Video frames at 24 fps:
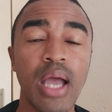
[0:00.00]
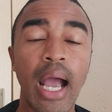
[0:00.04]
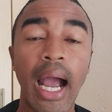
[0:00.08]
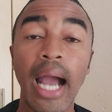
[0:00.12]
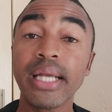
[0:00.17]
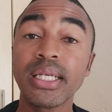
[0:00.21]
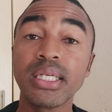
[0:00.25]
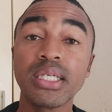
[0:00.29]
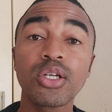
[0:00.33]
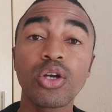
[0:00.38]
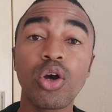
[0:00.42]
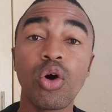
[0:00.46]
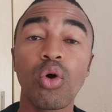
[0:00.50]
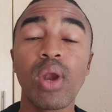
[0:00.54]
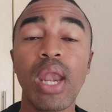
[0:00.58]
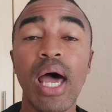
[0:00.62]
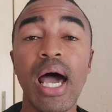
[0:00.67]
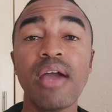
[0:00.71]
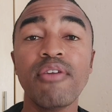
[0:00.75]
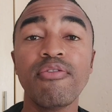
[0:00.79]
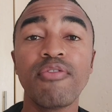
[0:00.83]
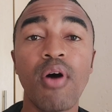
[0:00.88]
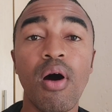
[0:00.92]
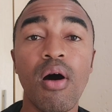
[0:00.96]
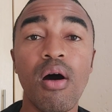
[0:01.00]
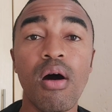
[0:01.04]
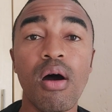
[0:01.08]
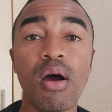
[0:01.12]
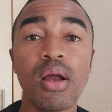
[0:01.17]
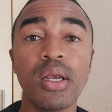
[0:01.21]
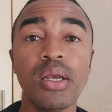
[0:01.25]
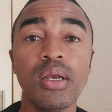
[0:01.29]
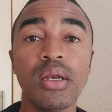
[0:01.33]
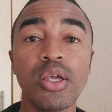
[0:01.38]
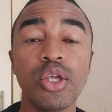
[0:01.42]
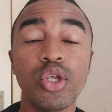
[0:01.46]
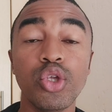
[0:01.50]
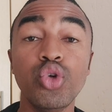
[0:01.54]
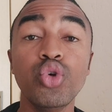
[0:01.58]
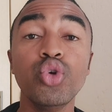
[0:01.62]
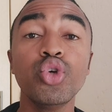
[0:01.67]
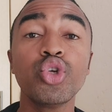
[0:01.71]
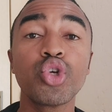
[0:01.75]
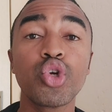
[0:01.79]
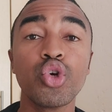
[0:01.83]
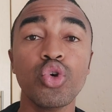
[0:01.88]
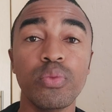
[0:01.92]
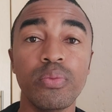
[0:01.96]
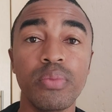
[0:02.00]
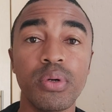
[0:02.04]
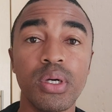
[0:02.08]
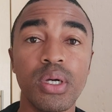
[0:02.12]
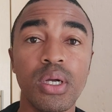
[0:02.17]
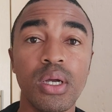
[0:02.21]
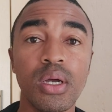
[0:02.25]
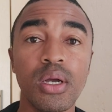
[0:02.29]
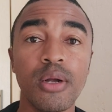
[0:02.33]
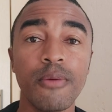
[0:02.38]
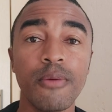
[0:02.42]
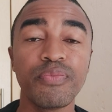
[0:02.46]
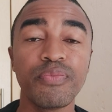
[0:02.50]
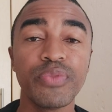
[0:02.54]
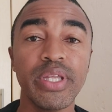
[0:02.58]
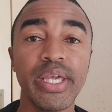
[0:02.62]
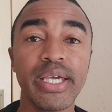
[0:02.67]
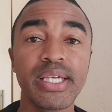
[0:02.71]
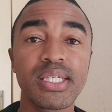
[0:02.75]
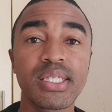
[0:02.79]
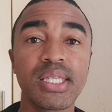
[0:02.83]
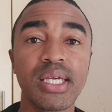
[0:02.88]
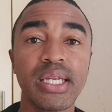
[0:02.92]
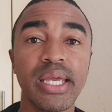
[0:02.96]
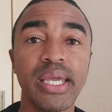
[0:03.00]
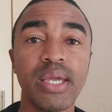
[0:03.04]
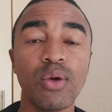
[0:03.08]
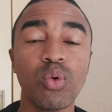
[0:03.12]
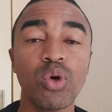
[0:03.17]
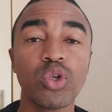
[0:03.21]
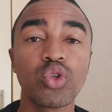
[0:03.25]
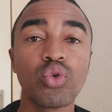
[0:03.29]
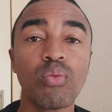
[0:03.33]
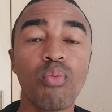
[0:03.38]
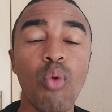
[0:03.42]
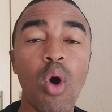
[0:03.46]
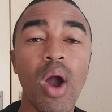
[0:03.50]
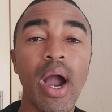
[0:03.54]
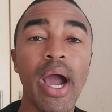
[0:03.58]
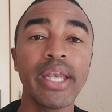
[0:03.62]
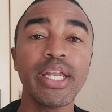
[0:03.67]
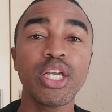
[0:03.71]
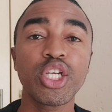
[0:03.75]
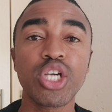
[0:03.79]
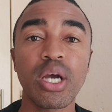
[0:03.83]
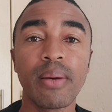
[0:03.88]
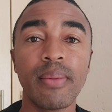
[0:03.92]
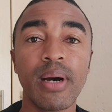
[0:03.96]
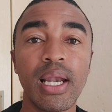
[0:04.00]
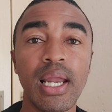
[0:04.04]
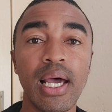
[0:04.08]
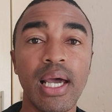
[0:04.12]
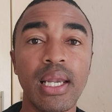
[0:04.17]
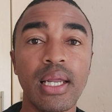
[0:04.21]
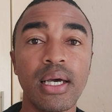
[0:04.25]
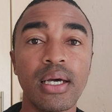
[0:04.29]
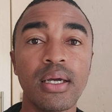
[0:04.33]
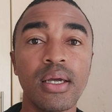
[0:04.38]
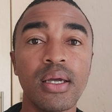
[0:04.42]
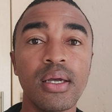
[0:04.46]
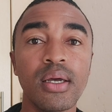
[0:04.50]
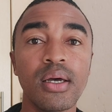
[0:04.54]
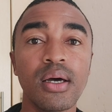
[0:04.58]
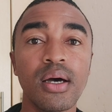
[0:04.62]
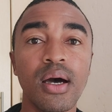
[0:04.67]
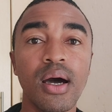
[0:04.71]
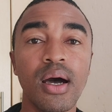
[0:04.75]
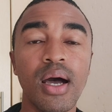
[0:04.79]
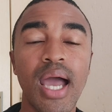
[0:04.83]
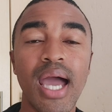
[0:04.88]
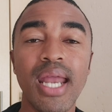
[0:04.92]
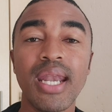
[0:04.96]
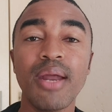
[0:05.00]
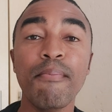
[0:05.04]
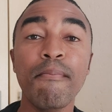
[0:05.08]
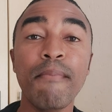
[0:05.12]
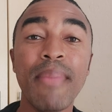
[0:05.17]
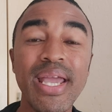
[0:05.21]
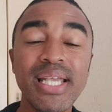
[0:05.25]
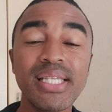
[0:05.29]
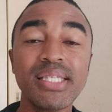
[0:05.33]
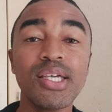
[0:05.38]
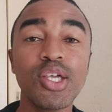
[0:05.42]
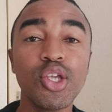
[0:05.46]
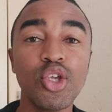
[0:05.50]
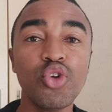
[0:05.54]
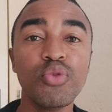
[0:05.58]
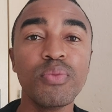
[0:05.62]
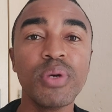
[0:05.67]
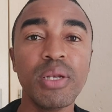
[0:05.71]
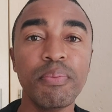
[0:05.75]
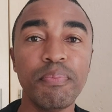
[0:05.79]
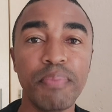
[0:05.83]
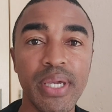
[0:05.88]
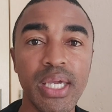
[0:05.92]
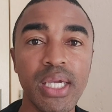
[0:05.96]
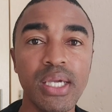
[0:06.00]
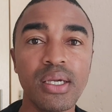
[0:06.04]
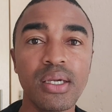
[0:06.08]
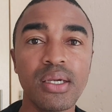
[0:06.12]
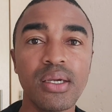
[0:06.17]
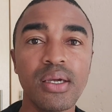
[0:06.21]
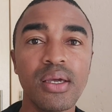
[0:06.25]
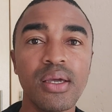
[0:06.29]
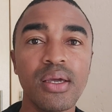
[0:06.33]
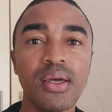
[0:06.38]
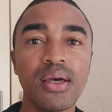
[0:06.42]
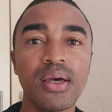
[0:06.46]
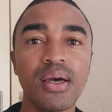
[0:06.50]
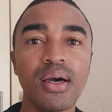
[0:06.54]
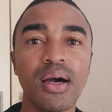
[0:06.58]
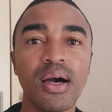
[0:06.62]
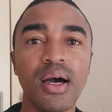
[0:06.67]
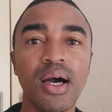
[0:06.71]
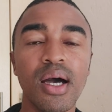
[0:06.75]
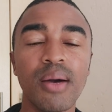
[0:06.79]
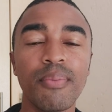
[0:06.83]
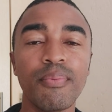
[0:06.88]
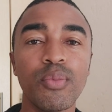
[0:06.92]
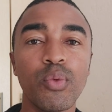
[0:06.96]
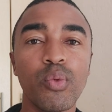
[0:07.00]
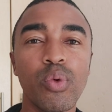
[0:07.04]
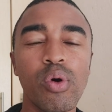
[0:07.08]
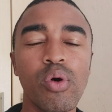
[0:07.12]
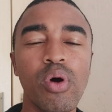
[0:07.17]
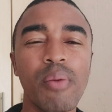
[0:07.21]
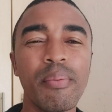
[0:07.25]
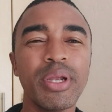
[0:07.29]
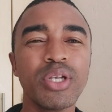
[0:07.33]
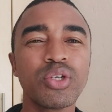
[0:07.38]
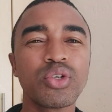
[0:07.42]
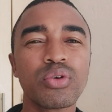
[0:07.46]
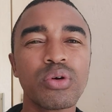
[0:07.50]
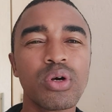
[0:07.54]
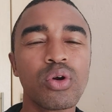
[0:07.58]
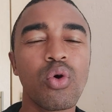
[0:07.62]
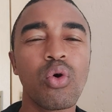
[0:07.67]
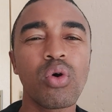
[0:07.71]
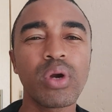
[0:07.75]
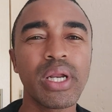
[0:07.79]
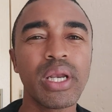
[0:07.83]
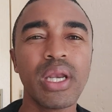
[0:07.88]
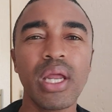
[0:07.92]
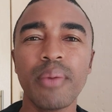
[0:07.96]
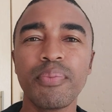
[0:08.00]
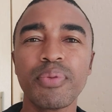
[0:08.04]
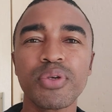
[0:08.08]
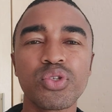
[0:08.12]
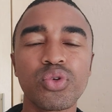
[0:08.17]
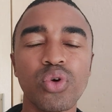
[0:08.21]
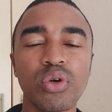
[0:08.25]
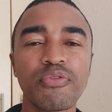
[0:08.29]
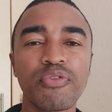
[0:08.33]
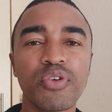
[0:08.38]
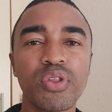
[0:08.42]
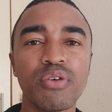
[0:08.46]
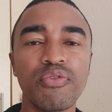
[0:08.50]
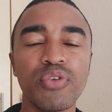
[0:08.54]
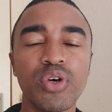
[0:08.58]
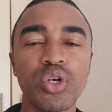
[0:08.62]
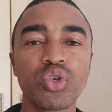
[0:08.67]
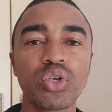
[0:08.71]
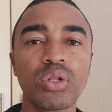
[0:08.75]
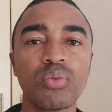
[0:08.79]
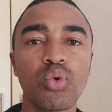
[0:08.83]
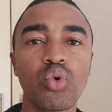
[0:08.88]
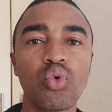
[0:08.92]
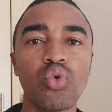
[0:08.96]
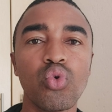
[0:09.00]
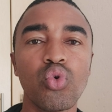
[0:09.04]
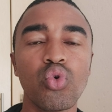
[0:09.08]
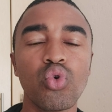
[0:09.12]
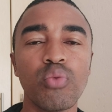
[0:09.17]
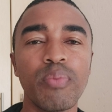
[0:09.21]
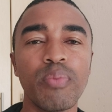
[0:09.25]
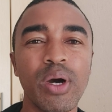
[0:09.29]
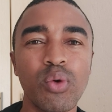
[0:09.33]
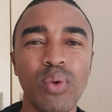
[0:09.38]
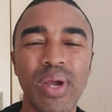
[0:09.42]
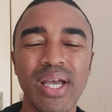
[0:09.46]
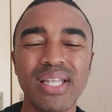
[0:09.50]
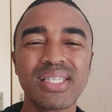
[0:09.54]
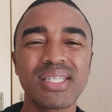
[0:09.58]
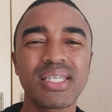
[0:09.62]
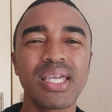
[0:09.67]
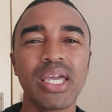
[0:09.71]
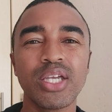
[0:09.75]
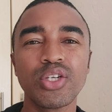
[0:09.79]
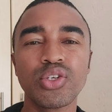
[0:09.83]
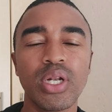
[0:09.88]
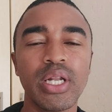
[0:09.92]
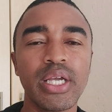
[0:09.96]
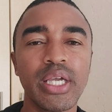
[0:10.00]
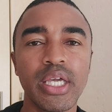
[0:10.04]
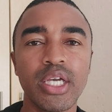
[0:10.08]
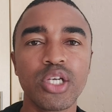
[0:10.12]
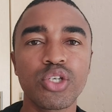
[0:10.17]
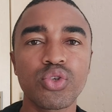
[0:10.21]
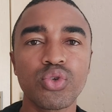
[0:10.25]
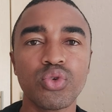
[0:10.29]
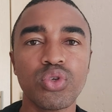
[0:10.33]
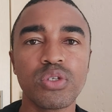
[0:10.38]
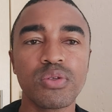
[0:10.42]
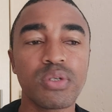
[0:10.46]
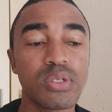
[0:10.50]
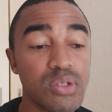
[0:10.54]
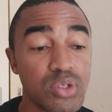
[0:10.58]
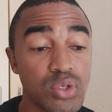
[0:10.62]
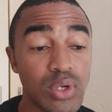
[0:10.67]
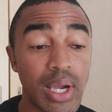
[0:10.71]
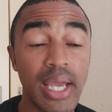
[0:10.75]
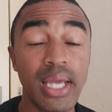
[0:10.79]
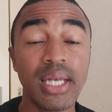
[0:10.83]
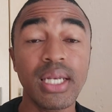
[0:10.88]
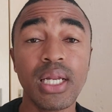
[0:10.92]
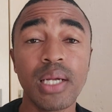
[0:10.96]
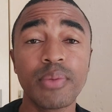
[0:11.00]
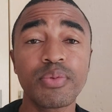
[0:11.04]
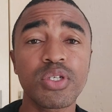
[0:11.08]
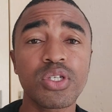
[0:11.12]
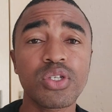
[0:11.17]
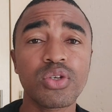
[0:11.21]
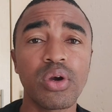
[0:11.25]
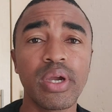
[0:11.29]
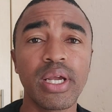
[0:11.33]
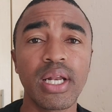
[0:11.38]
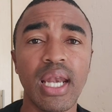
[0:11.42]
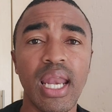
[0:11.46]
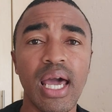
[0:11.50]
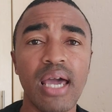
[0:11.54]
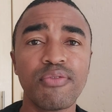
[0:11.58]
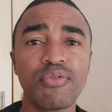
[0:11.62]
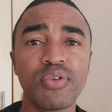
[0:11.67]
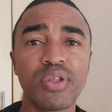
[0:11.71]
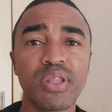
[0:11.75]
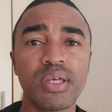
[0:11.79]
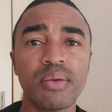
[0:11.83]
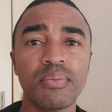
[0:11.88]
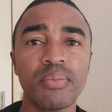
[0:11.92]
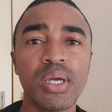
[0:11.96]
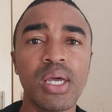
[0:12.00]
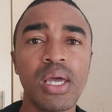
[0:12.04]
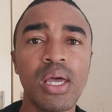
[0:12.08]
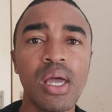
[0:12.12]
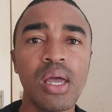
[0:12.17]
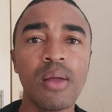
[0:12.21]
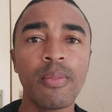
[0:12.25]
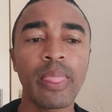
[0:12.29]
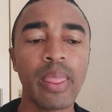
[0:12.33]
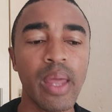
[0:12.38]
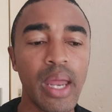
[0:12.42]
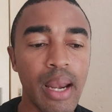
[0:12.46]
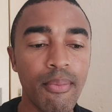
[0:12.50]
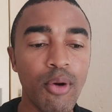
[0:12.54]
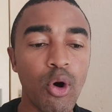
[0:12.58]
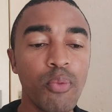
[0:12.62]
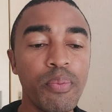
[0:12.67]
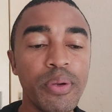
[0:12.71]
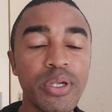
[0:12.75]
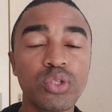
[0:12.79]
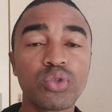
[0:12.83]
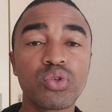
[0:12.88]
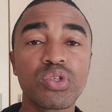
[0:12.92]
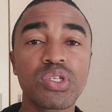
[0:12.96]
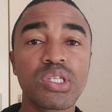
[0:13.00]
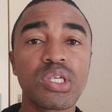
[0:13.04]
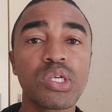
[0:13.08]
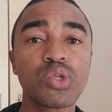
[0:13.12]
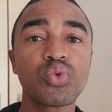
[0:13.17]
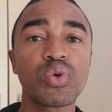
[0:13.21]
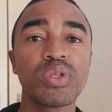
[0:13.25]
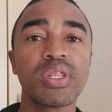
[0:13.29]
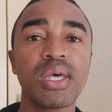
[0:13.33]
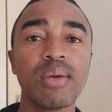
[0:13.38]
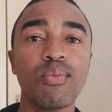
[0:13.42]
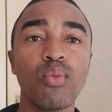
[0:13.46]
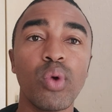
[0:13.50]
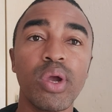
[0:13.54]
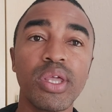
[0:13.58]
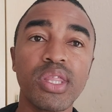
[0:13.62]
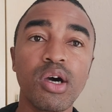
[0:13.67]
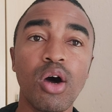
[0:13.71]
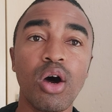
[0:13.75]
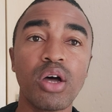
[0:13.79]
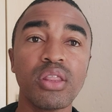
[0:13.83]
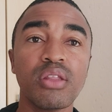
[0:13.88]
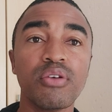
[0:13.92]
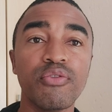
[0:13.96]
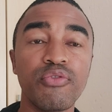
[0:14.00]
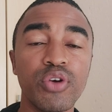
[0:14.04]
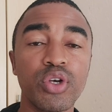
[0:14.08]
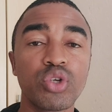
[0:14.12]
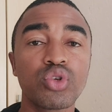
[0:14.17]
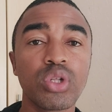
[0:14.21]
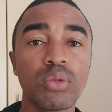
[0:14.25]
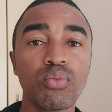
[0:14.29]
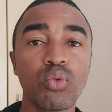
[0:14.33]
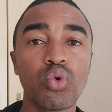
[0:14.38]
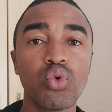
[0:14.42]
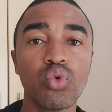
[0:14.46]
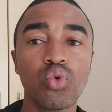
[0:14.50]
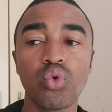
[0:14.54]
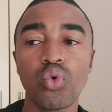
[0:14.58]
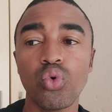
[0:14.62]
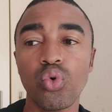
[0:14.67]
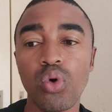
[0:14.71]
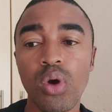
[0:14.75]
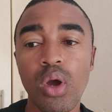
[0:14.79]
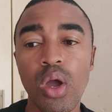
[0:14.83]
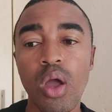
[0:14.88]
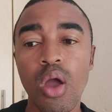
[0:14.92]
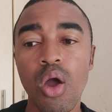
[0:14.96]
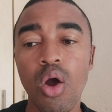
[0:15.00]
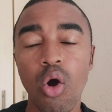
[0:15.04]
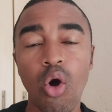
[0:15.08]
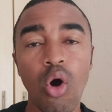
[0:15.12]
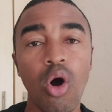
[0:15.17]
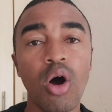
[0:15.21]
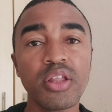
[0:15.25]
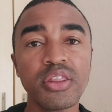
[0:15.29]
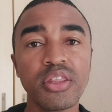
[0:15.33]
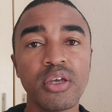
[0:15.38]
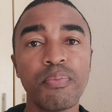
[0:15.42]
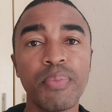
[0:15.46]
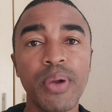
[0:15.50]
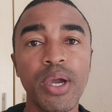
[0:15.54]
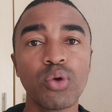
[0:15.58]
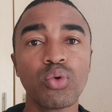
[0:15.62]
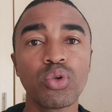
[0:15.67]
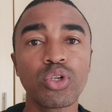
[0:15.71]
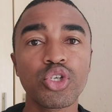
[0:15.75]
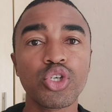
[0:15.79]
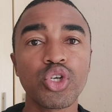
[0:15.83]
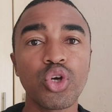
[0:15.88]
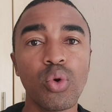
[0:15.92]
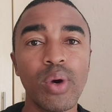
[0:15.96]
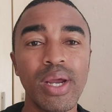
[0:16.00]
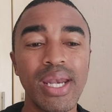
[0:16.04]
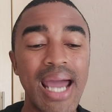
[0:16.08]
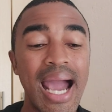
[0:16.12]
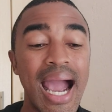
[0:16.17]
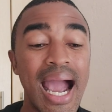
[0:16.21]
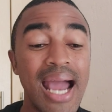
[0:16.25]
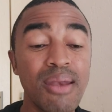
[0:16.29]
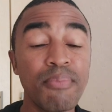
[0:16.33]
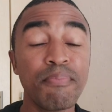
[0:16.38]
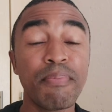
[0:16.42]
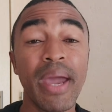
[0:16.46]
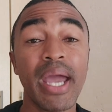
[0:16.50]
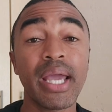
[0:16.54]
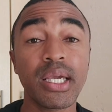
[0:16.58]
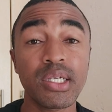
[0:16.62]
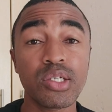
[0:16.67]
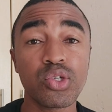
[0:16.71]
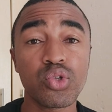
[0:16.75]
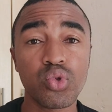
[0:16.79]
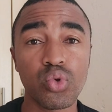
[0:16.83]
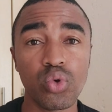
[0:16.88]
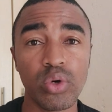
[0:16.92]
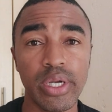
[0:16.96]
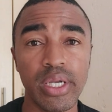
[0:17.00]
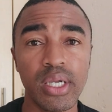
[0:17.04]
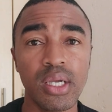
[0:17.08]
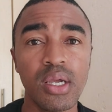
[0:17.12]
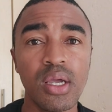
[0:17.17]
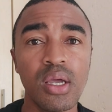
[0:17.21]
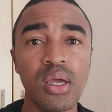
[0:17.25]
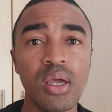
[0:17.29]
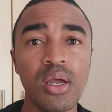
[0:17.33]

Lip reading: I did go live on YouTube yesterday with Tubongani Chabalala, an amazing human being. We were meant to record an episode for the virtual Nkuku, but we had scheduling issues. So I ended up just going live with him. And I'm hoping to sit with him, whether on the virtual Nkuku or on the panel show, and unpack his story.